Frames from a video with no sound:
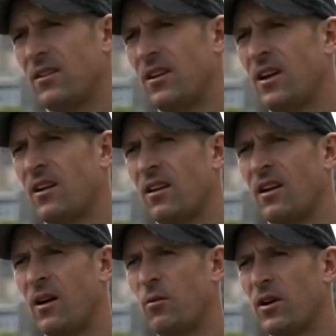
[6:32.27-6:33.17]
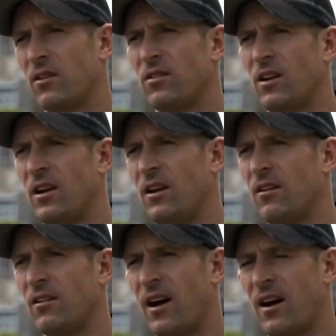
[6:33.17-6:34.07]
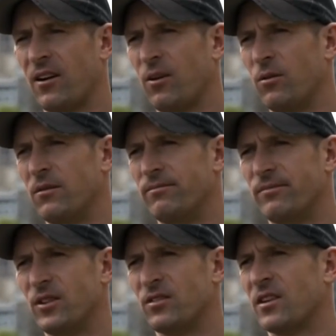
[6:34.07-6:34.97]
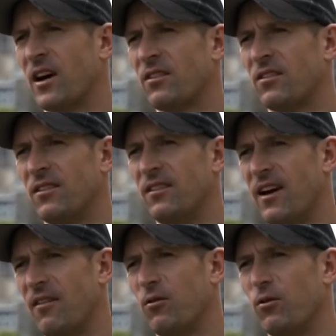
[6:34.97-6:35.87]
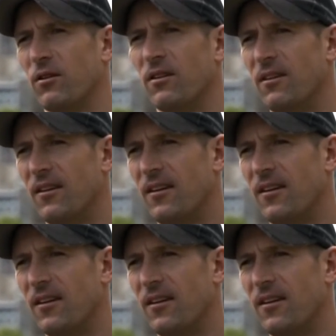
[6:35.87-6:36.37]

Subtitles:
at the end of the day, we can sit here and argue and discuss and have all the